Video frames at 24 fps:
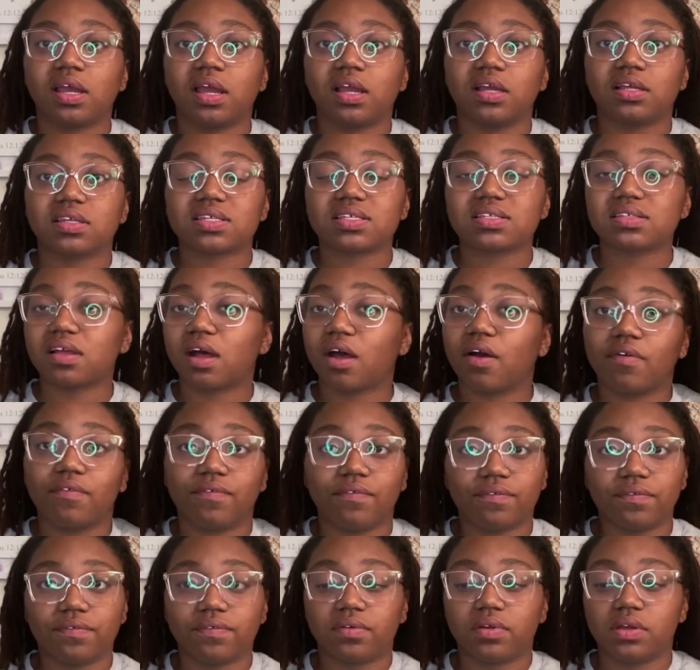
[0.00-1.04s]

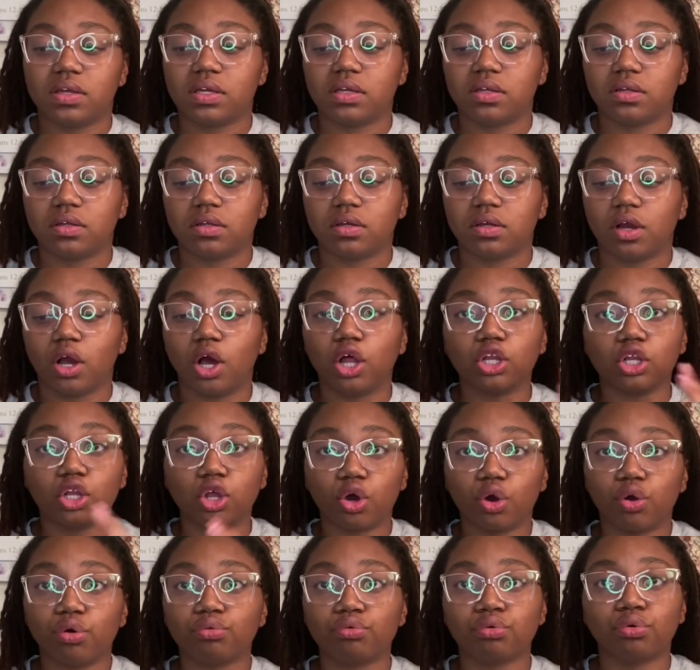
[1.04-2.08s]
stuff
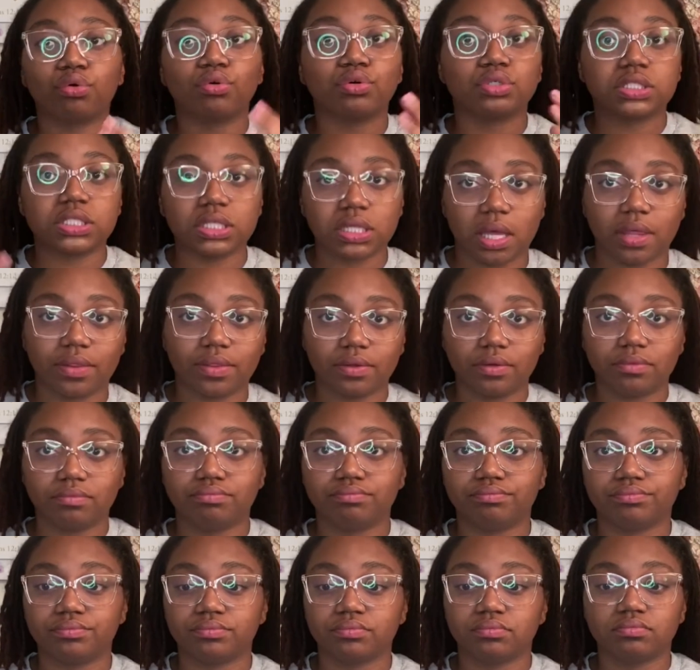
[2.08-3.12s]
alone or together.
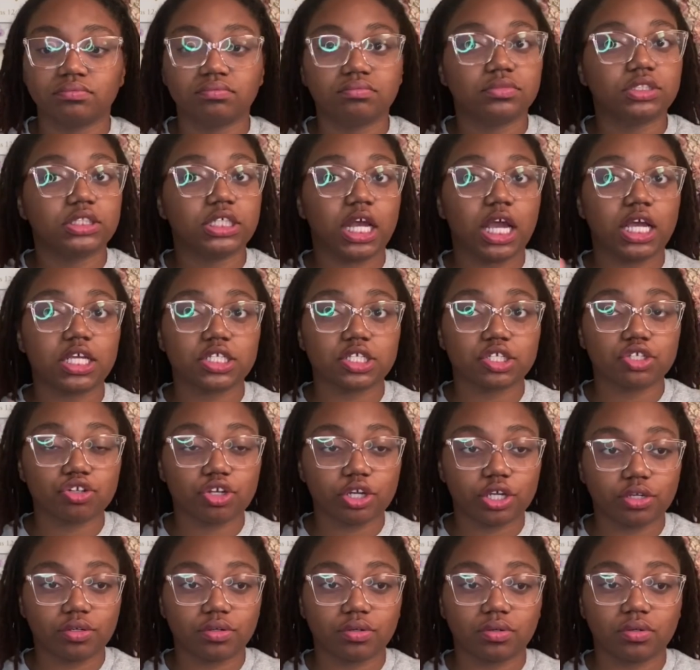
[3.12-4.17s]
She has a
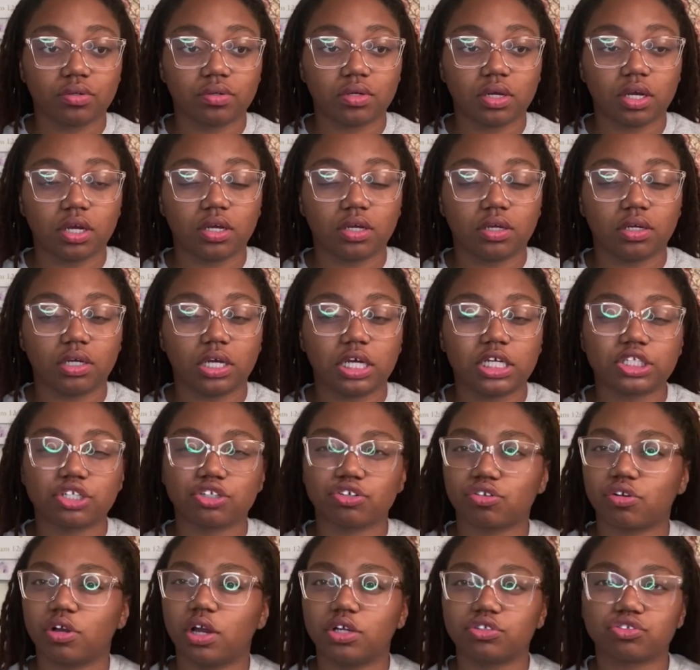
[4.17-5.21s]
skin a
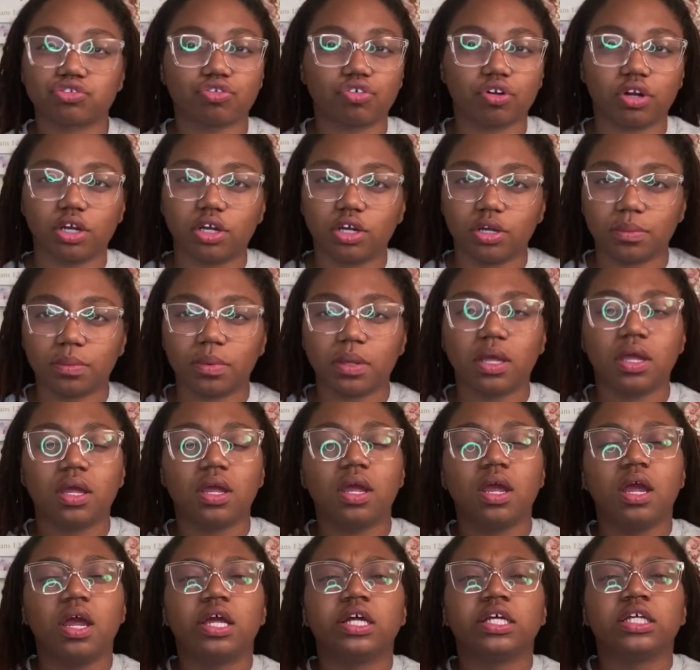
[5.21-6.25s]
scrub,
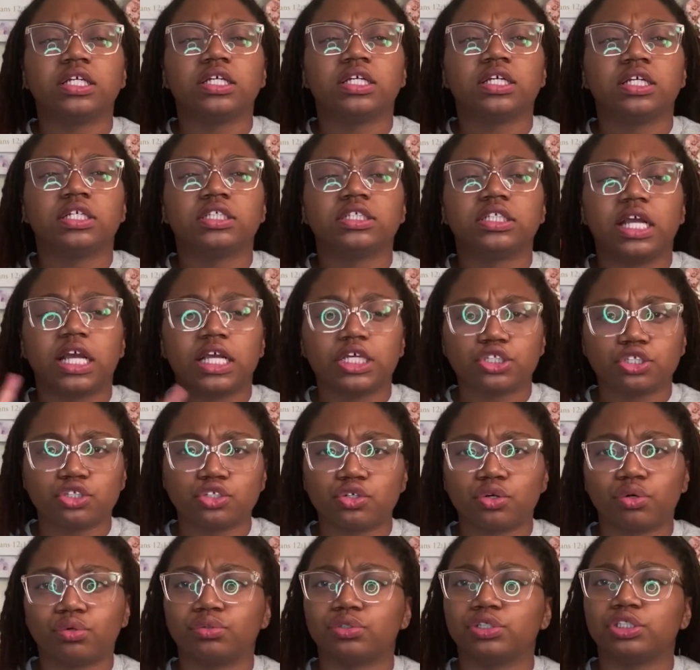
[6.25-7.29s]
she has the
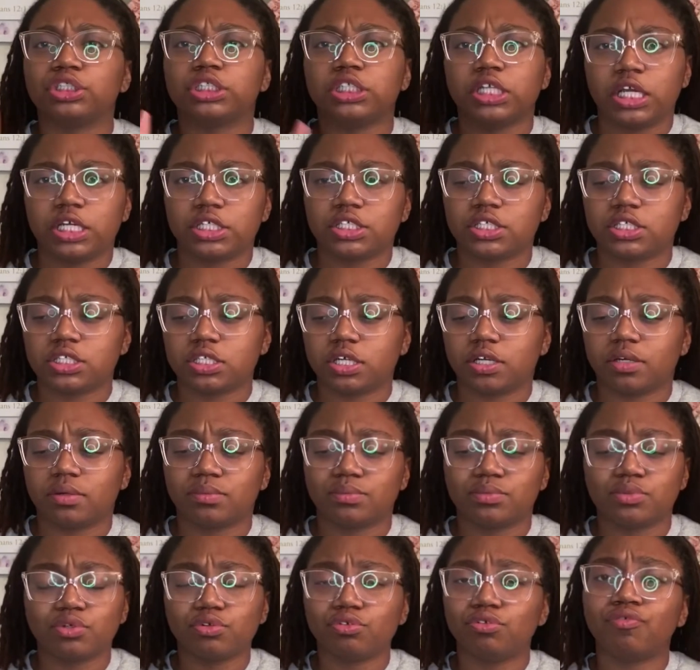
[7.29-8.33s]
toner, she has the serum,
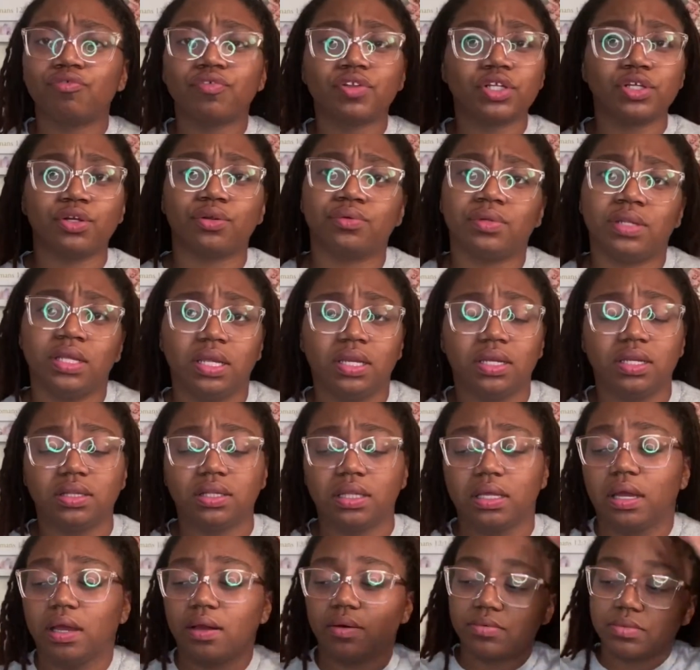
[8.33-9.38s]
so you really don't need
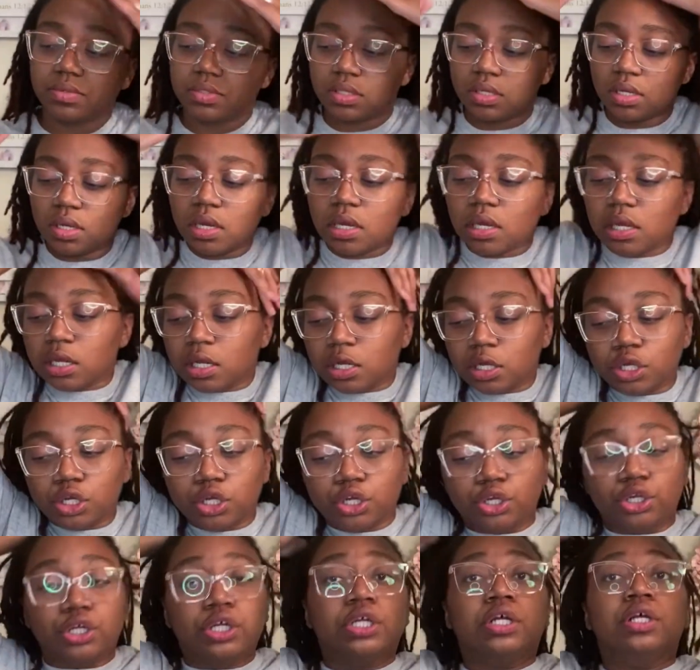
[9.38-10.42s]
anything else.
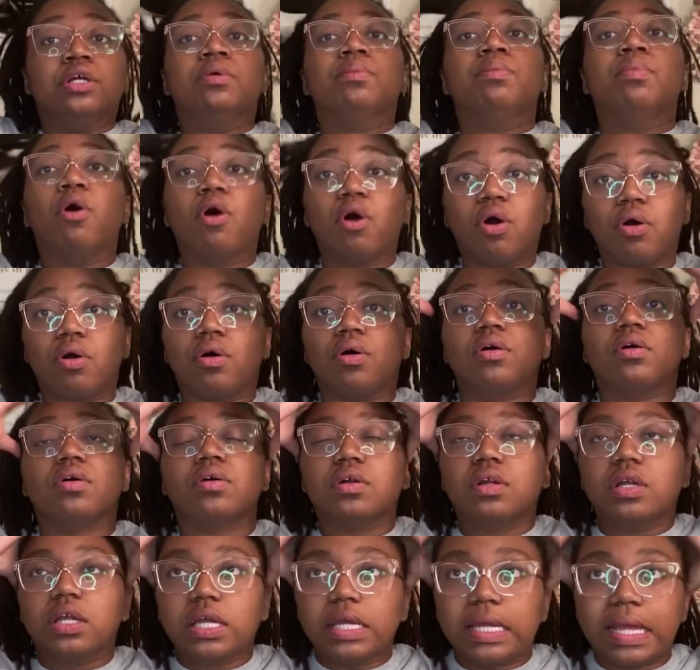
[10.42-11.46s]
Paul,
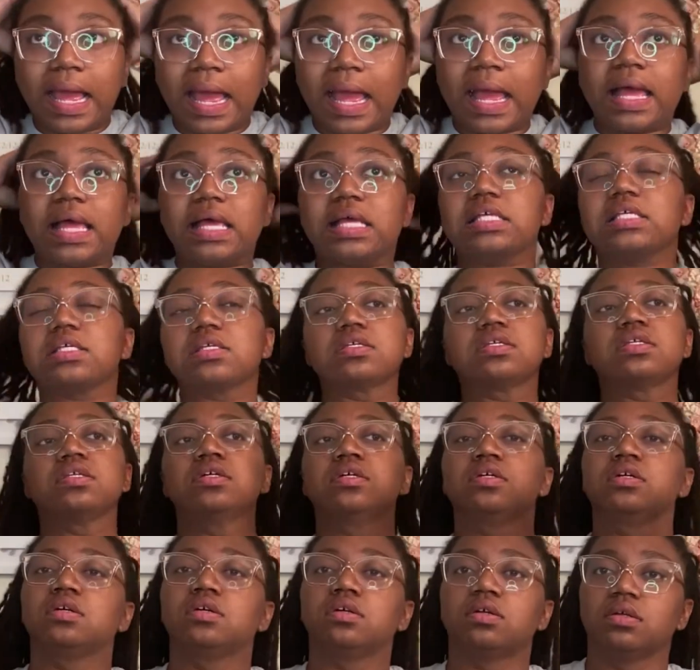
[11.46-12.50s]
he has
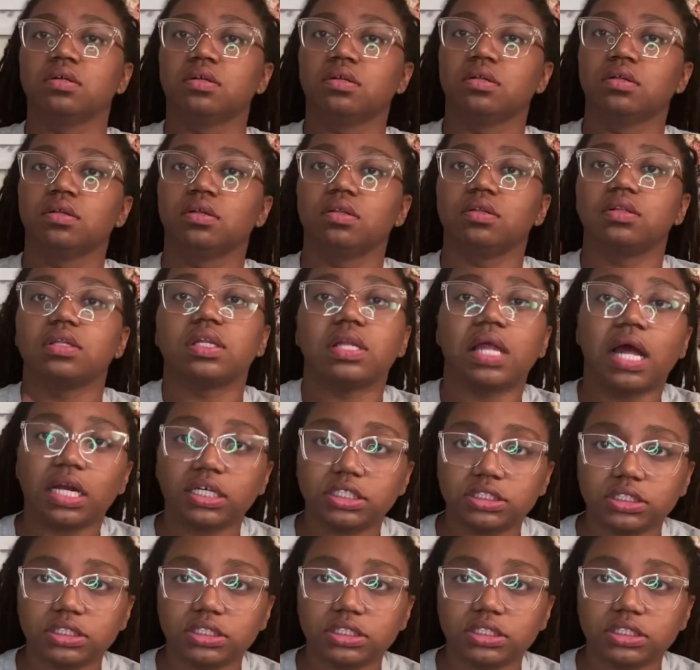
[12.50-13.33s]
the lock